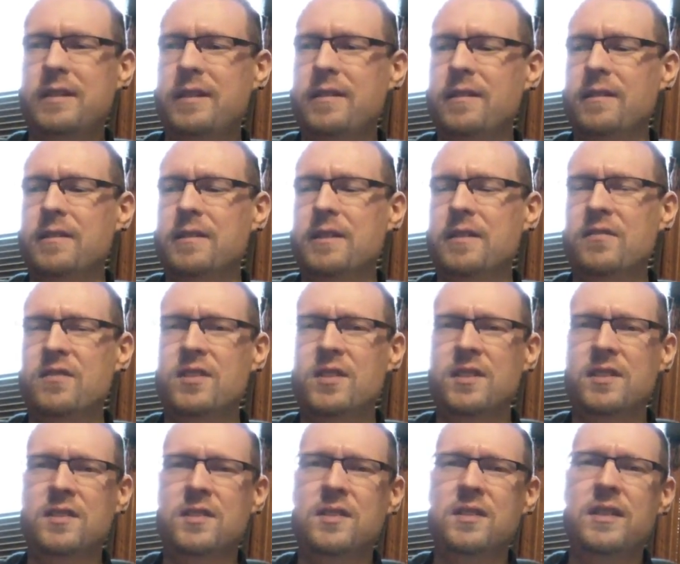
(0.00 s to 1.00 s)
narratives
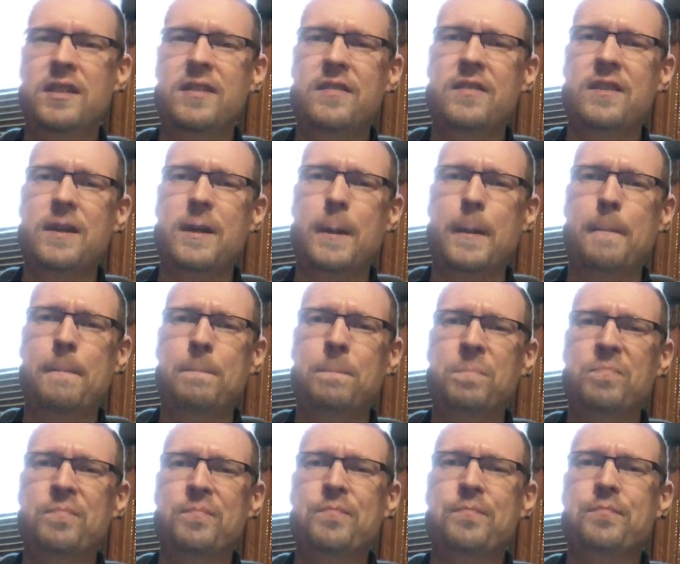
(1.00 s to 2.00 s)
that's in there.
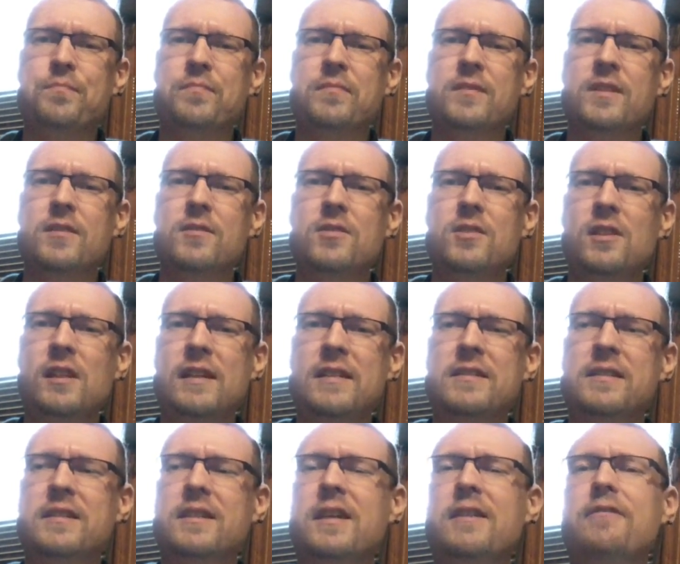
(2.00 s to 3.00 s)
There's a
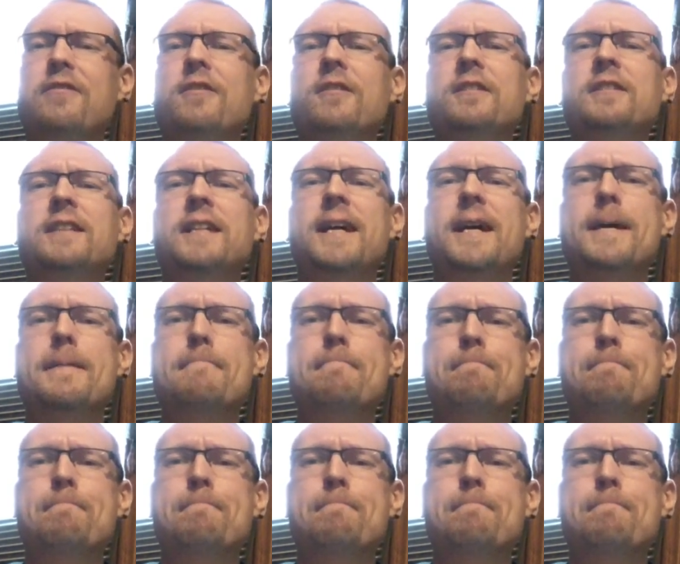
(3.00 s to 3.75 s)
lot to cover in that.